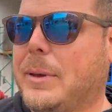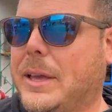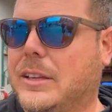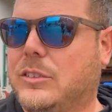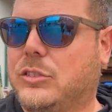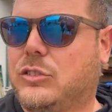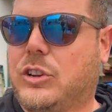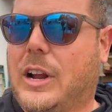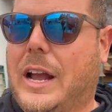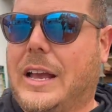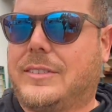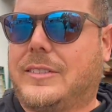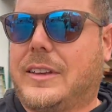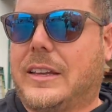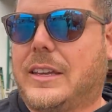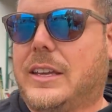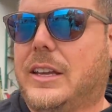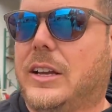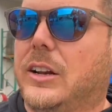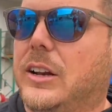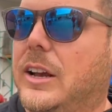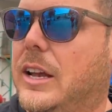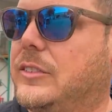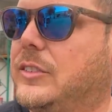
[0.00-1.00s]
be as drastic
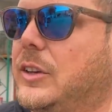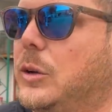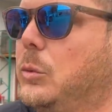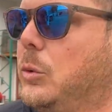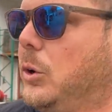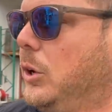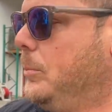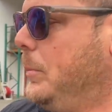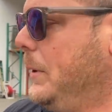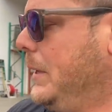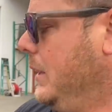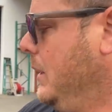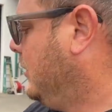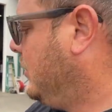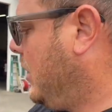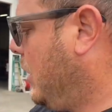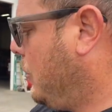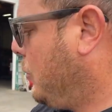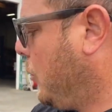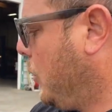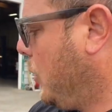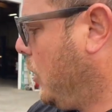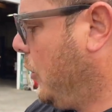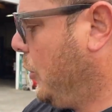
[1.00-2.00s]
here as it would be,
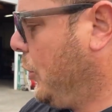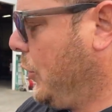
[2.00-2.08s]
say, if we were on